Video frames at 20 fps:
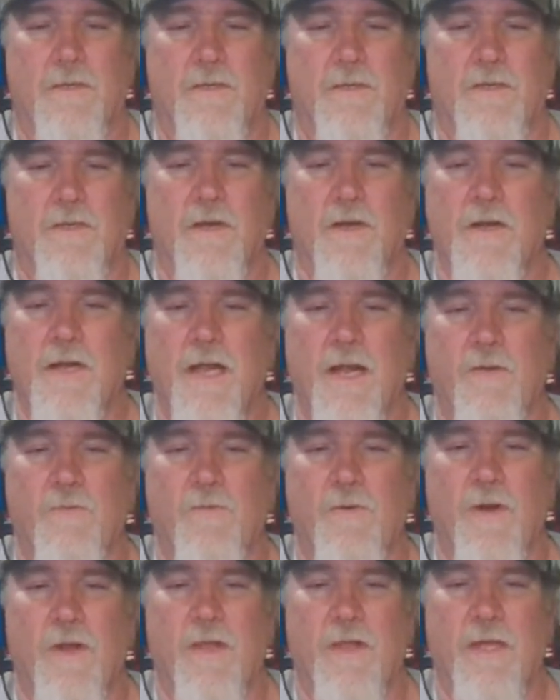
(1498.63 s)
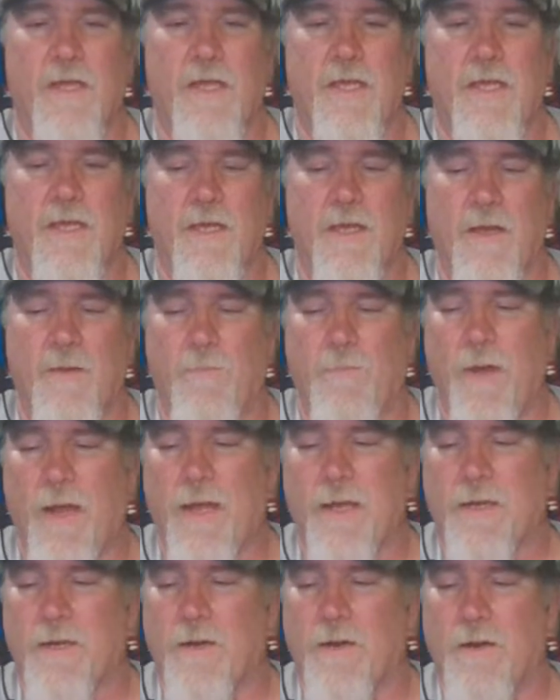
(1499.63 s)
you're not really a
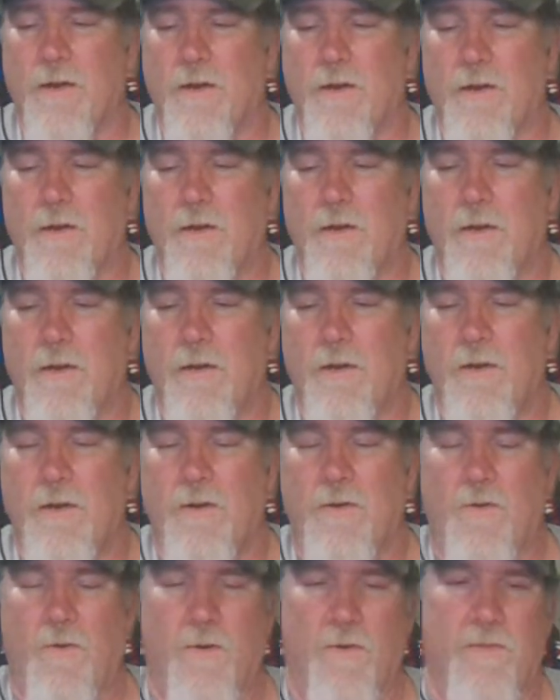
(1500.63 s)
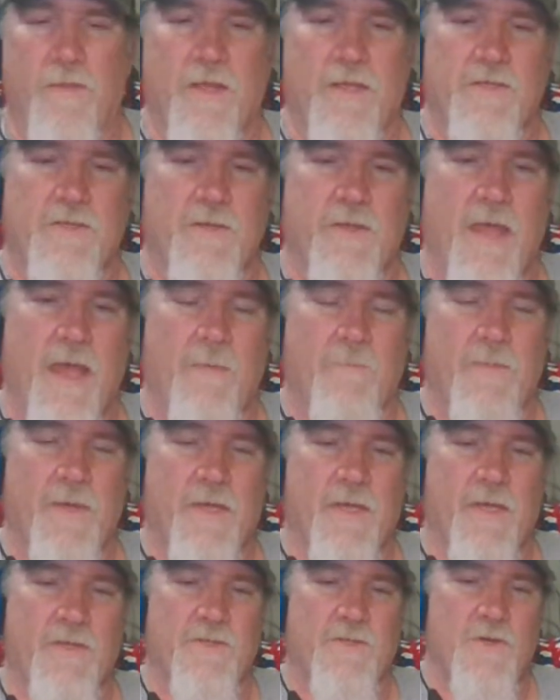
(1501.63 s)
biker or this or that
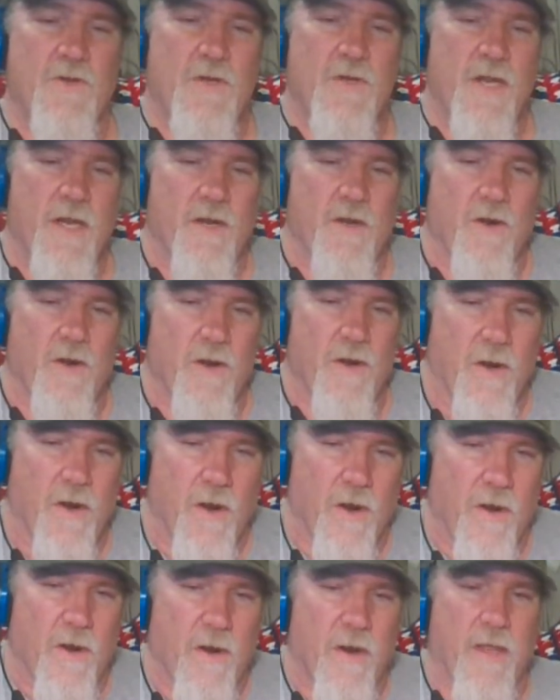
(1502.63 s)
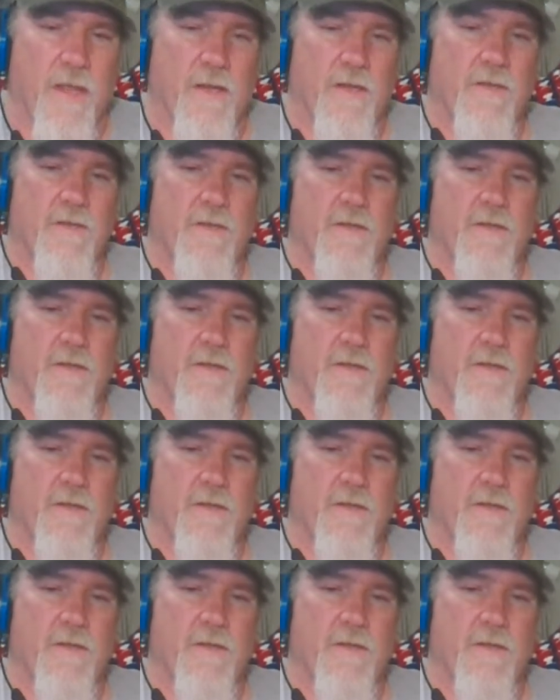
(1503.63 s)
because you didn't earn it.